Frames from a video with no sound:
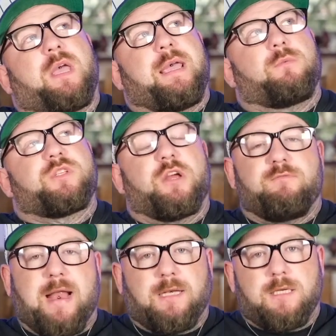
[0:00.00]
it was
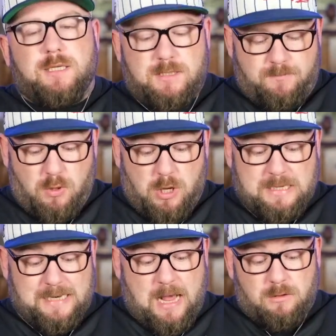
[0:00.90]
horrendous, but
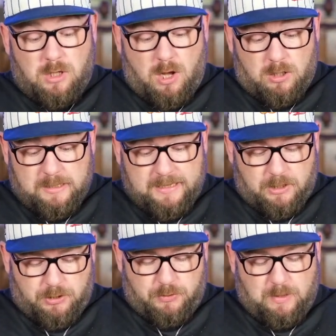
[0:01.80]
as an alcoholic
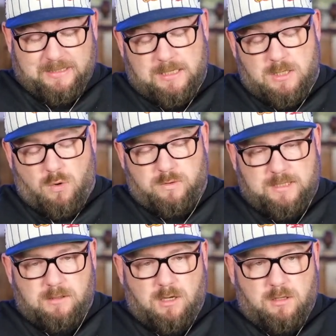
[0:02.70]
who I didn't know was
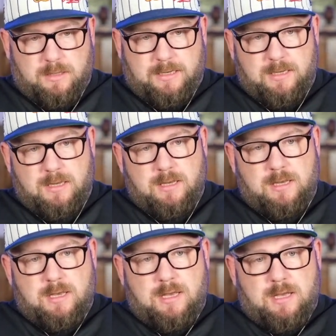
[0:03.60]
alcoholic,
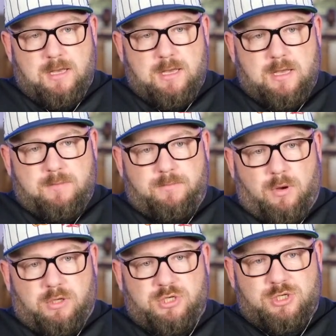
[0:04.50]

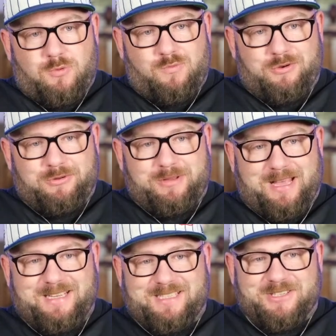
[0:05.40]
but as someone who
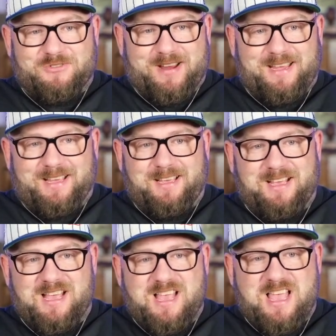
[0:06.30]
liked to drink,
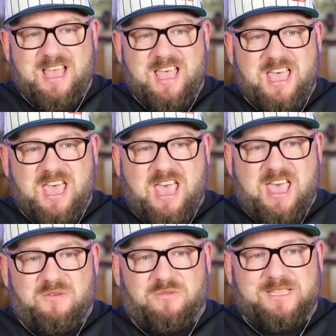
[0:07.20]

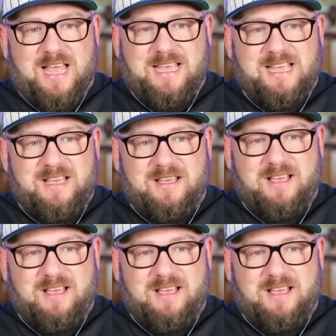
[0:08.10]
it was like